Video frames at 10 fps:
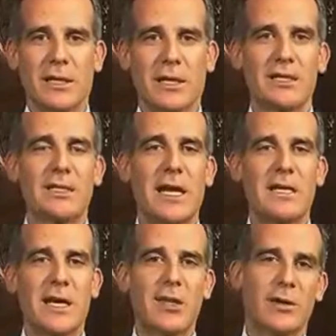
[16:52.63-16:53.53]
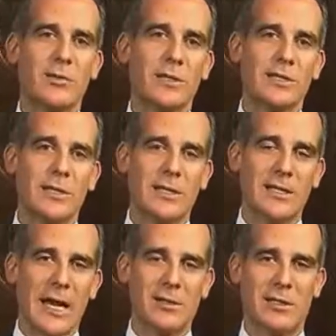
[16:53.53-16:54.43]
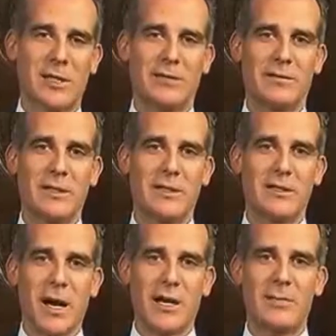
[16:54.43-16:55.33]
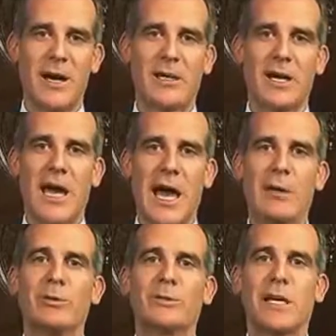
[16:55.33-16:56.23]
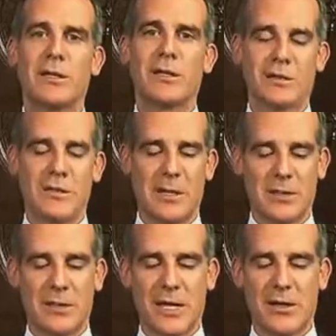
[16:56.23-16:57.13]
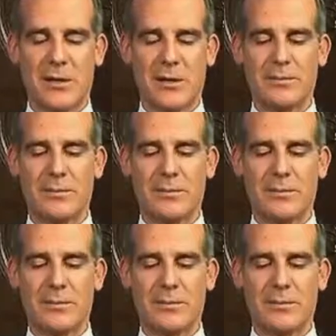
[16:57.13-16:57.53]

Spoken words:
can stand together as we did at the outset of this and talk about how we'll take those steps together.